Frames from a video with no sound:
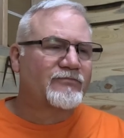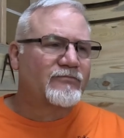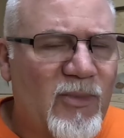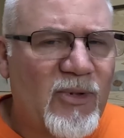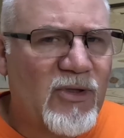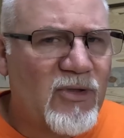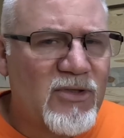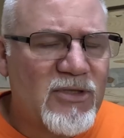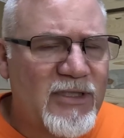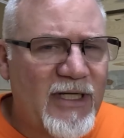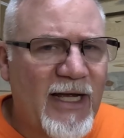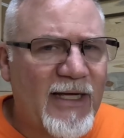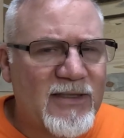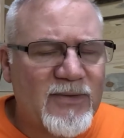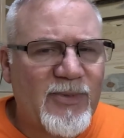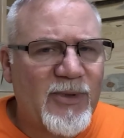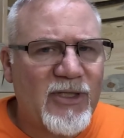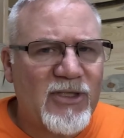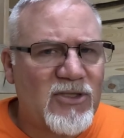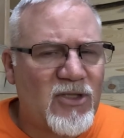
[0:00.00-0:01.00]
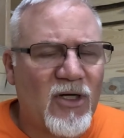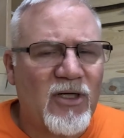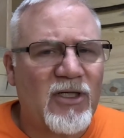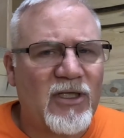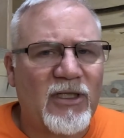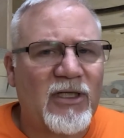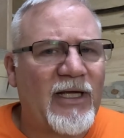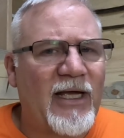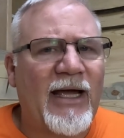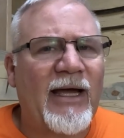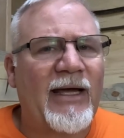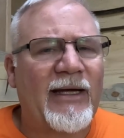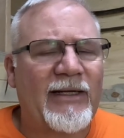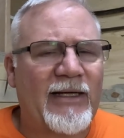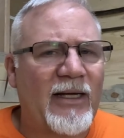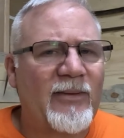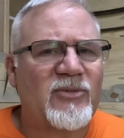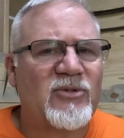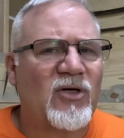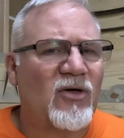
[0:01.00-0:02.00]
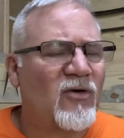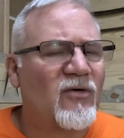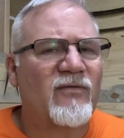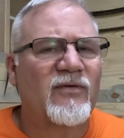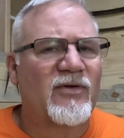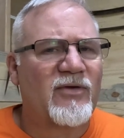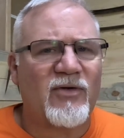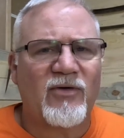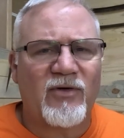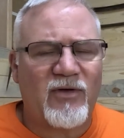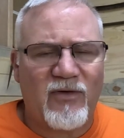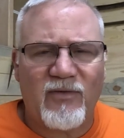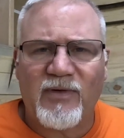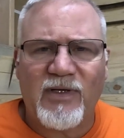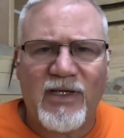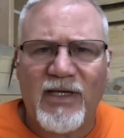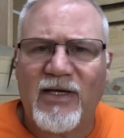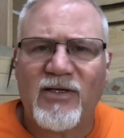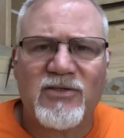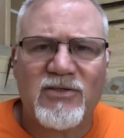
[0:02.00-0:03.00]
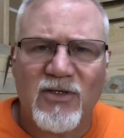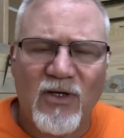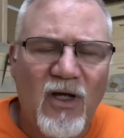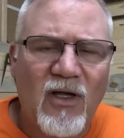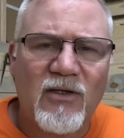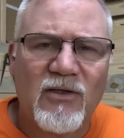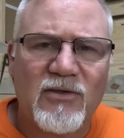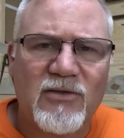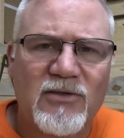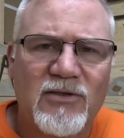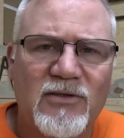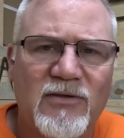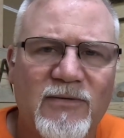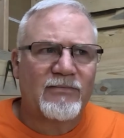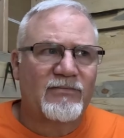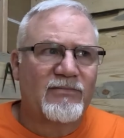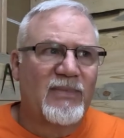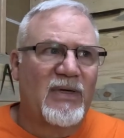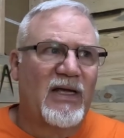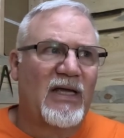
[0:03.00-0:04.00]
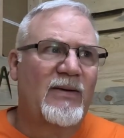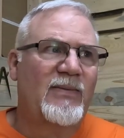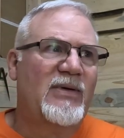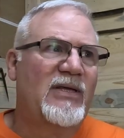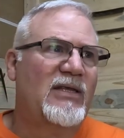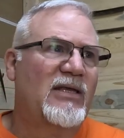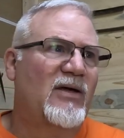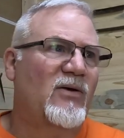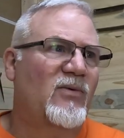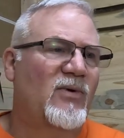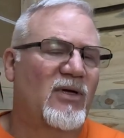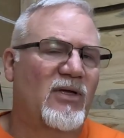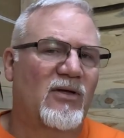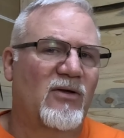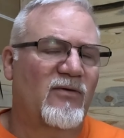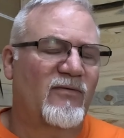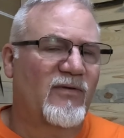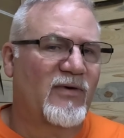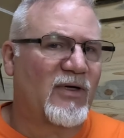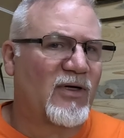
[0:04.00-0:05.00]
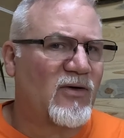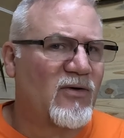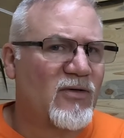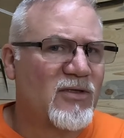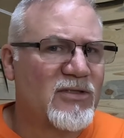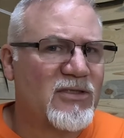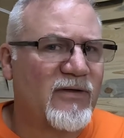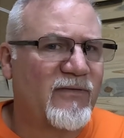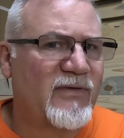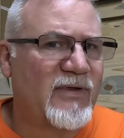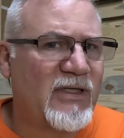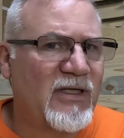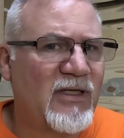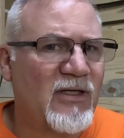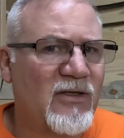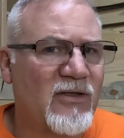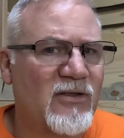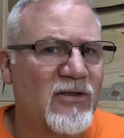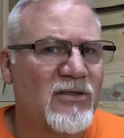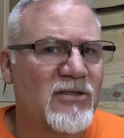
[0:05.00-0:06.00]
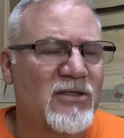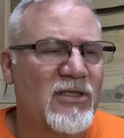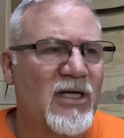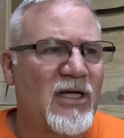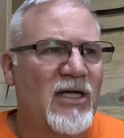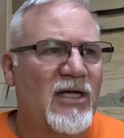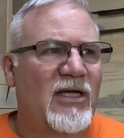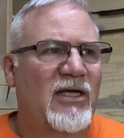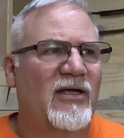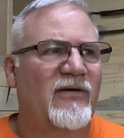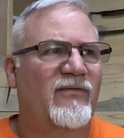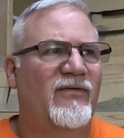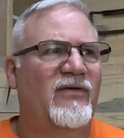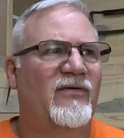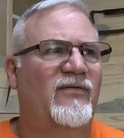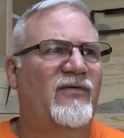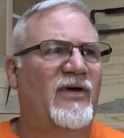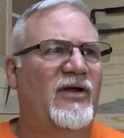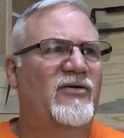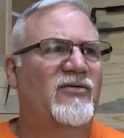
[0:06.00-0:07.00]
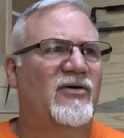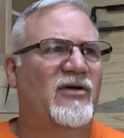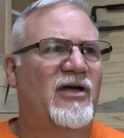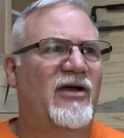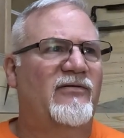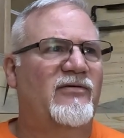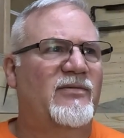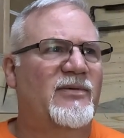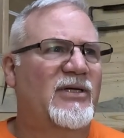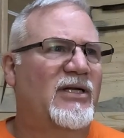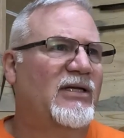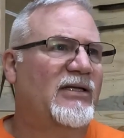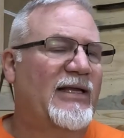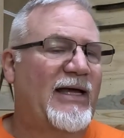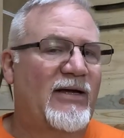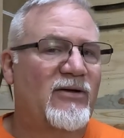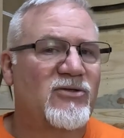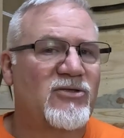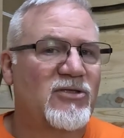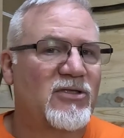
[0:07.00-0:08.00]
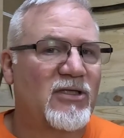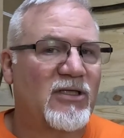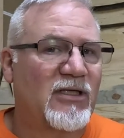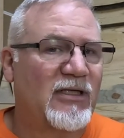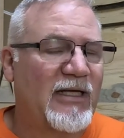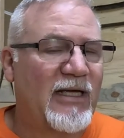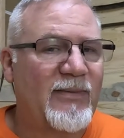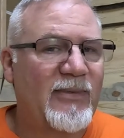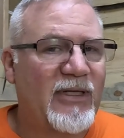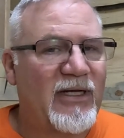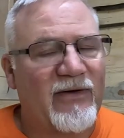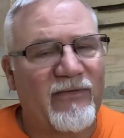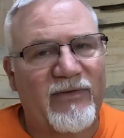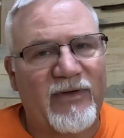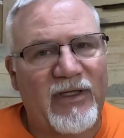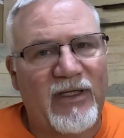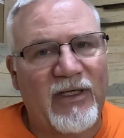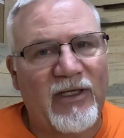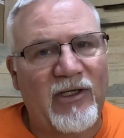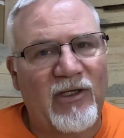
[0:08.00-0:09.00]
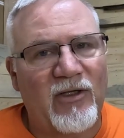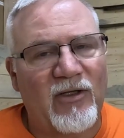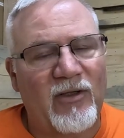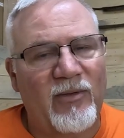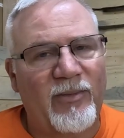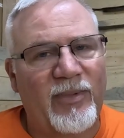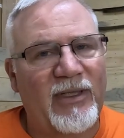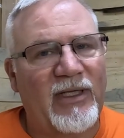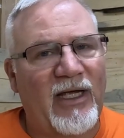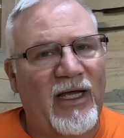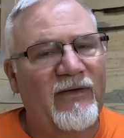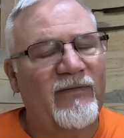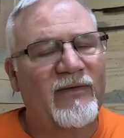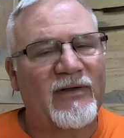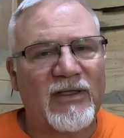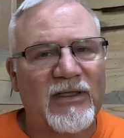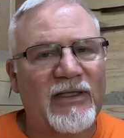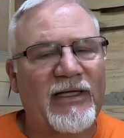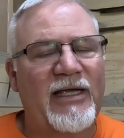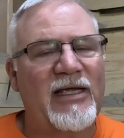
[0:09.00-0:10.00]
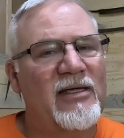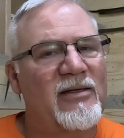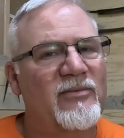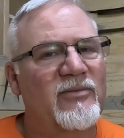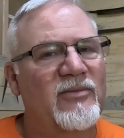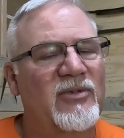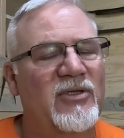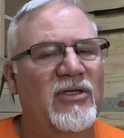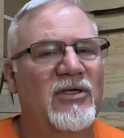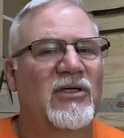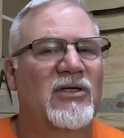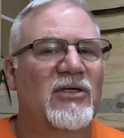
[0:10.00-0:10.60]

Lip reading: But those tax breaks aren't gonna add up to over $33,000. Maybe they will over a course of years if the federal government allows you to claim it every year, but I've claimed